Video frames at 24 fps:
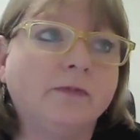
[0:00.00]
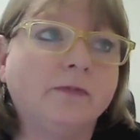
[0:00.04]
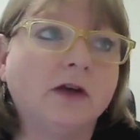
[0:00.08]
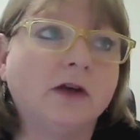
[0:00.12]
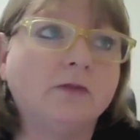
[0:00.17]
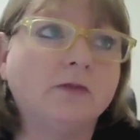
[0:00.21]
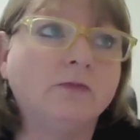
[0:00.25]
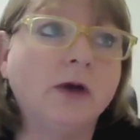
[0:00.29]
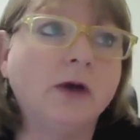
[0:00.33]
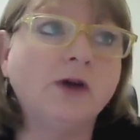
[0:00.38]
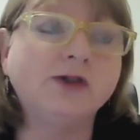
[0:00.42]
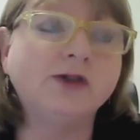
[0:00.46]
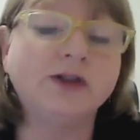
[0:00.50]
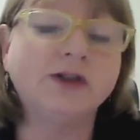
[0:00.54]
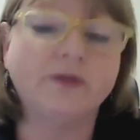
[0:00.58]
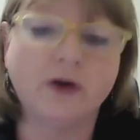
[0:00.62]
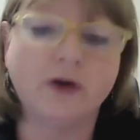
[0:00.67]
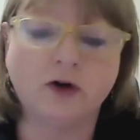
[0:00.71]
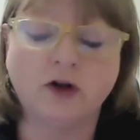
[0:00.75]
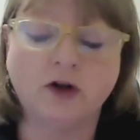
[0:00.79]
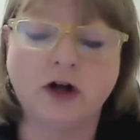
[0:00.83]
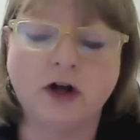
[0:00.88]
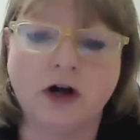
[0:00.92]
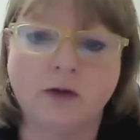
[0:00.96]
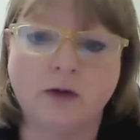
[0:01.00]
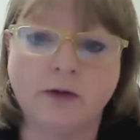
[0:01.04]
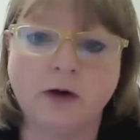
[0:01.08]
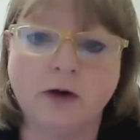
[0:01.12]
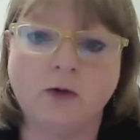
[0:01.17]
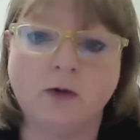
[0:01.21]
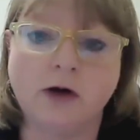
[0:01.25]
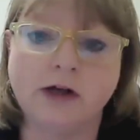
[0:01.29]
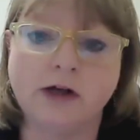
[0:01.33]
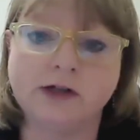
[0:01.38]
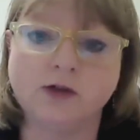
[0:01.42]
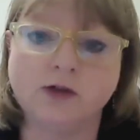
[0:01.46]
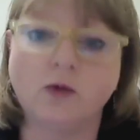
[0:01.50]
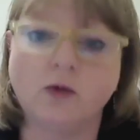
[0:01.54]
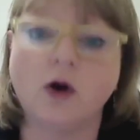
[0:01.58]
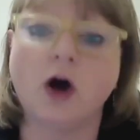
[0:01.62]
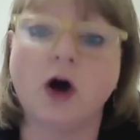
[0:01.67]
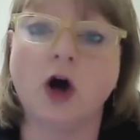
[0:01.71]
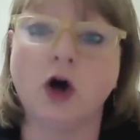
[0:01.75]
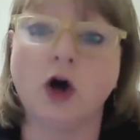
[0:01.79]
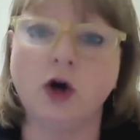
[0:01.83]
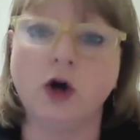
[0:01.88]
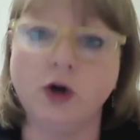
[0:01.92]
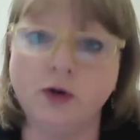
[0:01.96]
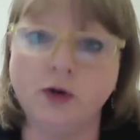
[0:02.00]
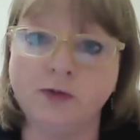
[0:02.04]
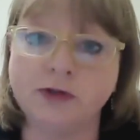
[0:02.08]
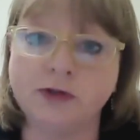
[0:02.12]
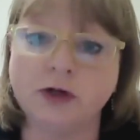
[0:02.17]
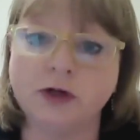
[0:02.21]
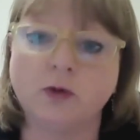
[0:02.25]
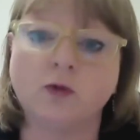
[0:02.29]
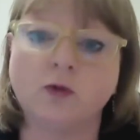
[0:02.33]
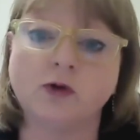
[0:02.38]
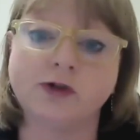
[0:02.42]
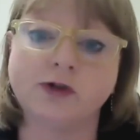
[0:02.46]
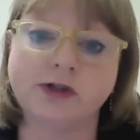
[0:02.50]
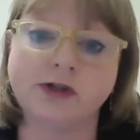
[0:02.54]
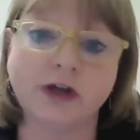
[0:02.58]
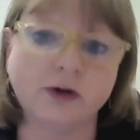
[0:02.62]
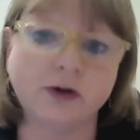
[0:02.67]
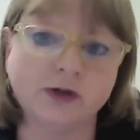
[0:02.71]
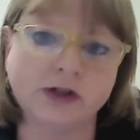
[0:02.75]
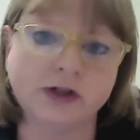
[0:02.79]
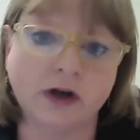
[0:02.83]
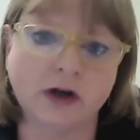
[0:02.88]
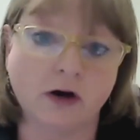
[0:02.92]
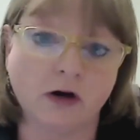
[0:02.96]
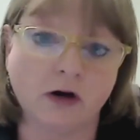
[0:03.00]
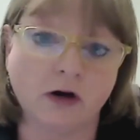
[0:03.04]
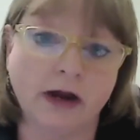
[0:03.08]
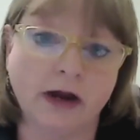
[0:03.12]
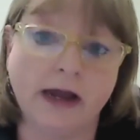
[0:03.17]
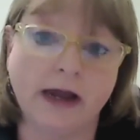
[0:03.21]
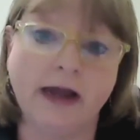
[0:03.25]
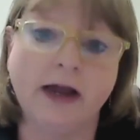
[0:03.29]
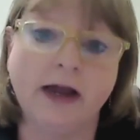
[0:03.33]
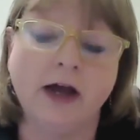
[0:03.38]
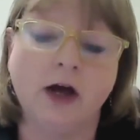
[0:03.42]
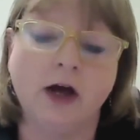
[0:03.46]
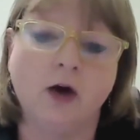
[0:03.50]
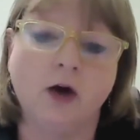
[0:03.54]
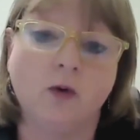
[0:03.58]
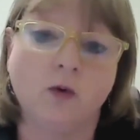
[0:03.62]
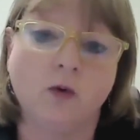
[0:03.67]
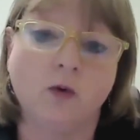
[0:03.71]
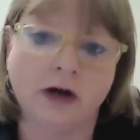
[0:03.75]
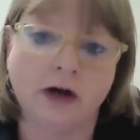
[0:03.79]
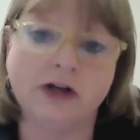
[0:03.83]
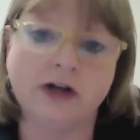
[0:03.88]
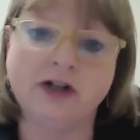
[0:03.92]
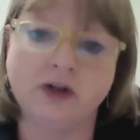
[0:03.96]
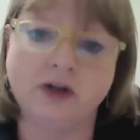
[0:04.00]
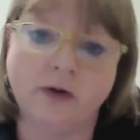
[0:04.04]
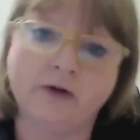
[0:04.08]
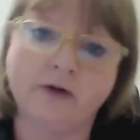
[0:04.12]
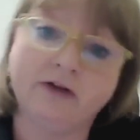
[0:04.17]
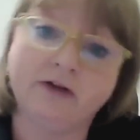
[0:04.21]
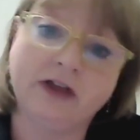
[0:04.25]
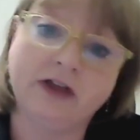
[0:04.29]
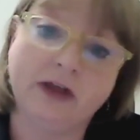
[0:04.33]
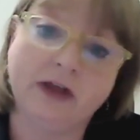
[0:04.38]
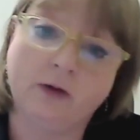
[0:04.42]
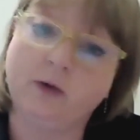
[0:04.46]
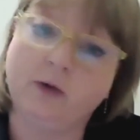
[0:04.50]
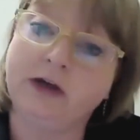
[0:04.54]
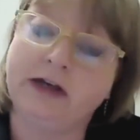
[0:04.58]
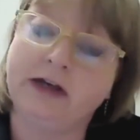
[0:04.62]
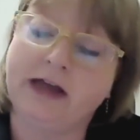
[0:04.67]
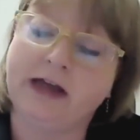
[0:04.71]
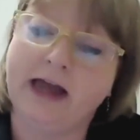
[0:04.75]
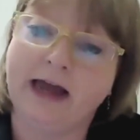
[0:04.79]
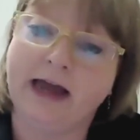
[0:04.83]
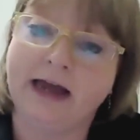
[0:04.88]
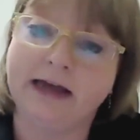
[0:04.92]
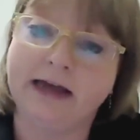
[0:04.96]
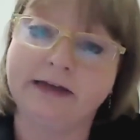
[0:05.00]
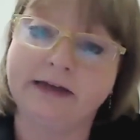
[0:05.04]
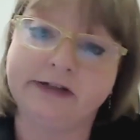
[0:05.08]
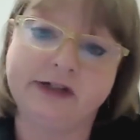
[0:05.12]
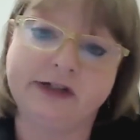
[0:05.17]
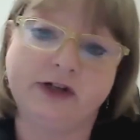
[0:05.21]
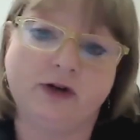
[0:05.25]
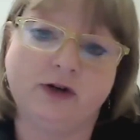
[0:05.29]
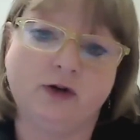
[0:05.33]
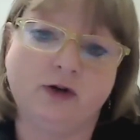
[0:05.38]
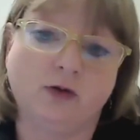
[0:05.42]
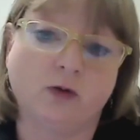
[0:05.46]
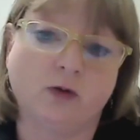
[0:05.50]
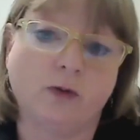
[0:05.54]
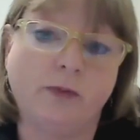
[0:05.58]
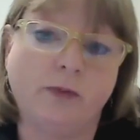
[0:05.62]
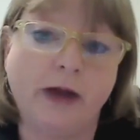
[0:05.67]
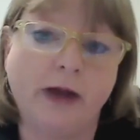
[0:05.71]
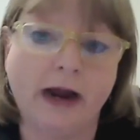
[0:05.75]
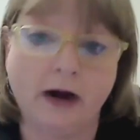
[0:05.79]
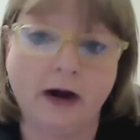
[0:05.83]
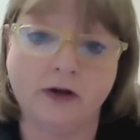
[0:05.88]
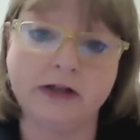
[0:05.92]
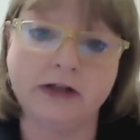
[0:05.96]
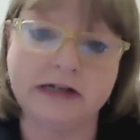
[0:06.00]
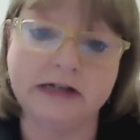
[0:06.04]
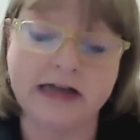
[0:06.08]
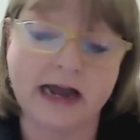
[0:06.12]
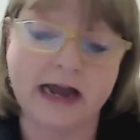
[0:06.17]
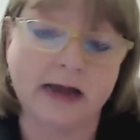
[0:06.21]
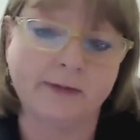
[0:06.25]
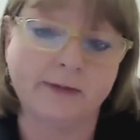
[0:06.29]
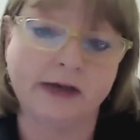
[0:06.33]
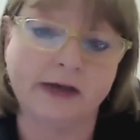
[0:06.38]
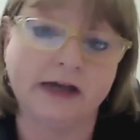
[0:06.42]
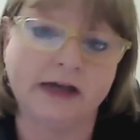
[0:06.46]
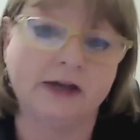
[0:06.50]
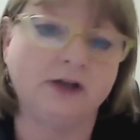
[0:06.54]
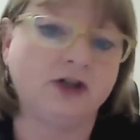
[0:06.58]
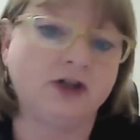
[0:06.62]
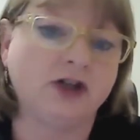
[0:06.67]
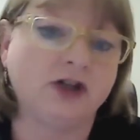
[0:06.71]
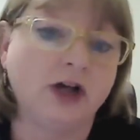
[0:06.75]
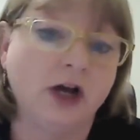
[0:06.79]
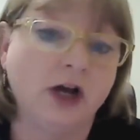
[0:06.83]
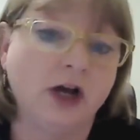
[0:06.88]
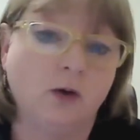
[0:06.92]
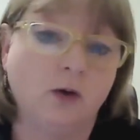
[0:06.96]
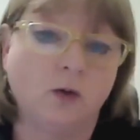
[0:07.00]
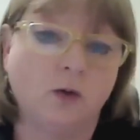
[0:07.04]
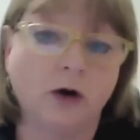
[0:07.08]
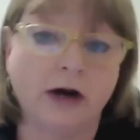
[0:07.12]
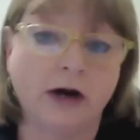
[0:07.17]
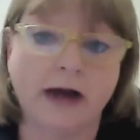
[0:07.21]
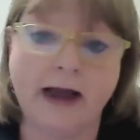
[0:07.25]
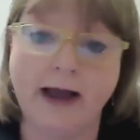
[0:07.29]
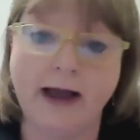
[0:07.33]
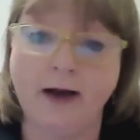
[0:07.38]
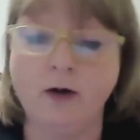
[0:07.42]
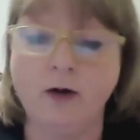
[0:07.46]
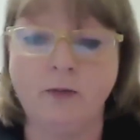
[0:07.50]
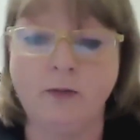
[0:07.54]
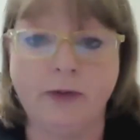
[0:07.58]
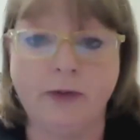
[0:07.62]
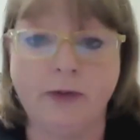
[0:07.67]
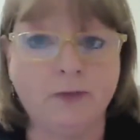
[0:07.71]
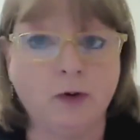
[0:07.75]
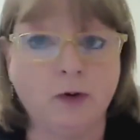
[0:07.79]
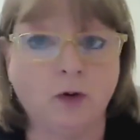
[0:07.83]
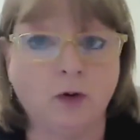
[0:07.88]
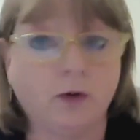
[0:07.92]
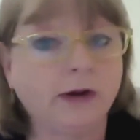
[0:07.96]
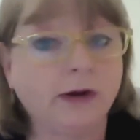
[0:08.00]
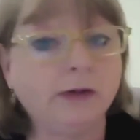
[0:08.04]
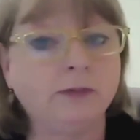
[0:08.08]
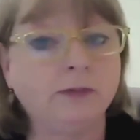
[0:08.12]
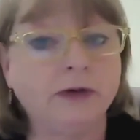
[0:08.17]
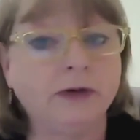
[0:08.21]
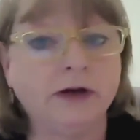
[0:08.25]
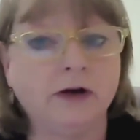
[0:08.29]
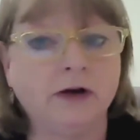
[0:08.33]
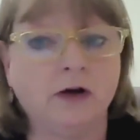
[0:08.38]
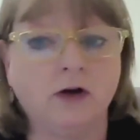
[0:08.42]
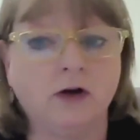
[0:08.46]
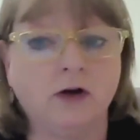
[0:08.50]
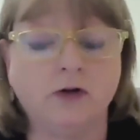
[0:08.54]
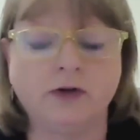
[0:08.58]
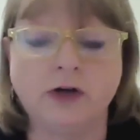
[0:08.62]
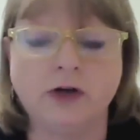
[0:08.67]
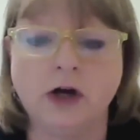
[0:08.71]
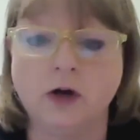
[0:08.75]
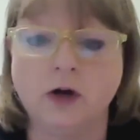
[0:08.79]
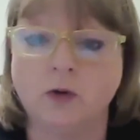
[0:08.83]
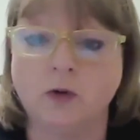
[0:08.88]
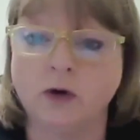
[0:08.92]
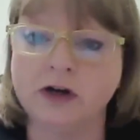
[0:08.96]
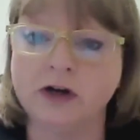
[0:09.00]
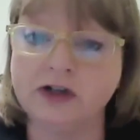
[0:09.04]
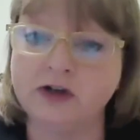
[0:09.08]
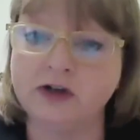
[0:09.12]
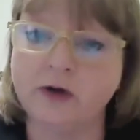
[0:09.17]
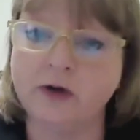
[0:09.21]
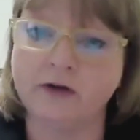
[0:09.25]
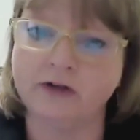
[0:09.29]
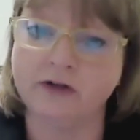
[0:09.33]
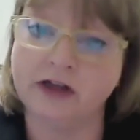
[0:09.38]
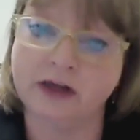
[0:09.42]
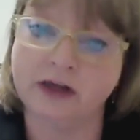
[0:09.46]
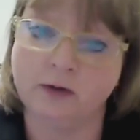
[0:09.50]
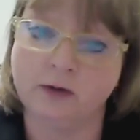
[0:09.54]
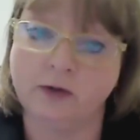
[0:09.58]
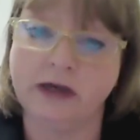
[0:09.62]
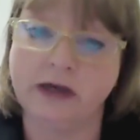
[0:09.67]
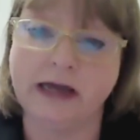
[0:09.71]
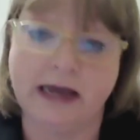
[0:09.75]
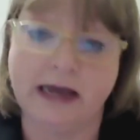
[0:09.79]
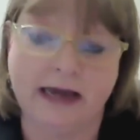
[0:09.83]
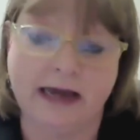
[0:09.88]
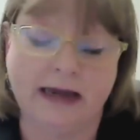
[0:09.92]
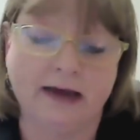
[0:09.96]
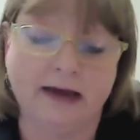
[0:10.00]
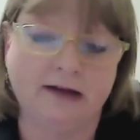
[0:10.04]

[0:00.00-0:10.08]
most of Oklahoma was, oops, we're so sorry. We're going to do everything we can to repair the damage. We're going to help people rebuild. We're going to do everything we can.